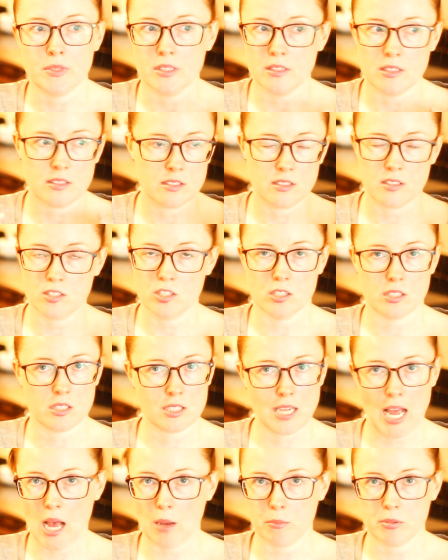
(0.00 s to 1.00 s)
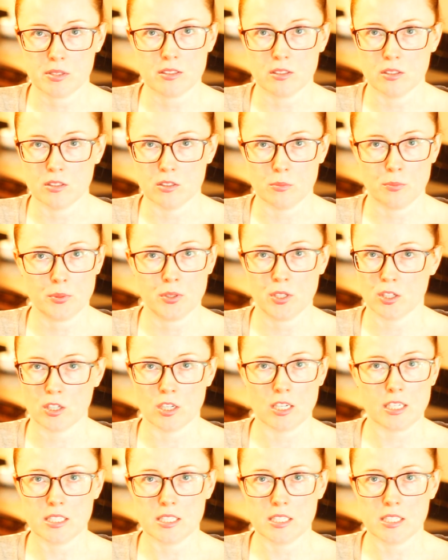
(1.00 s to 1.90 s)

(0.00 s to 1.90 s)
This is just absolute pure